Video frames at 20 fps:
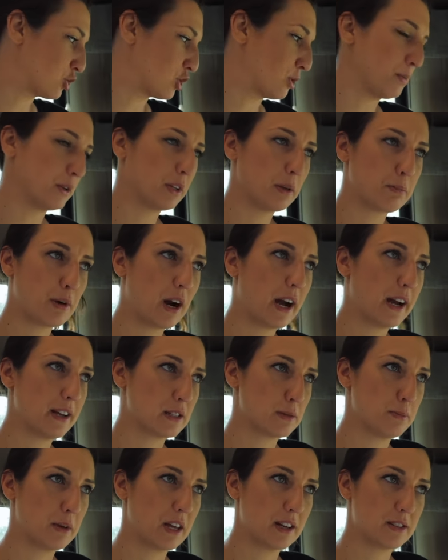triple the
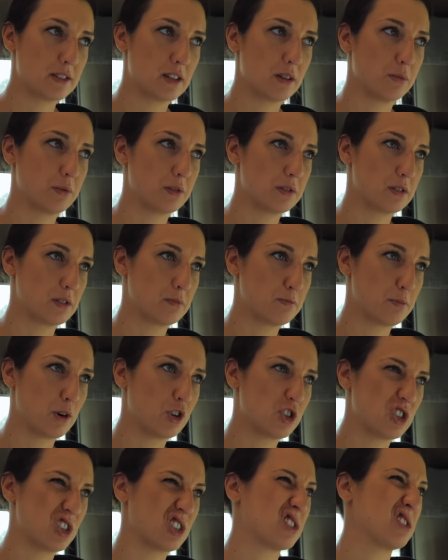price because it was
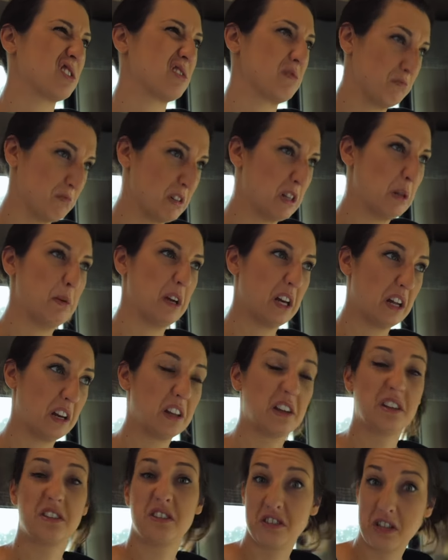purchased in the
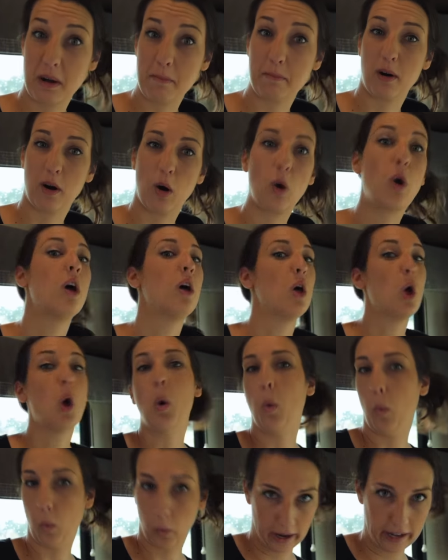beginning of December.
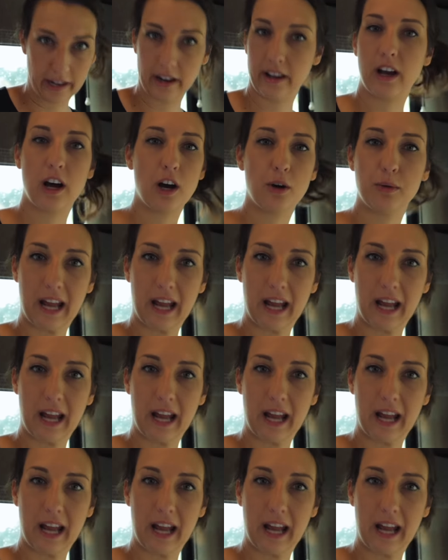Way to go,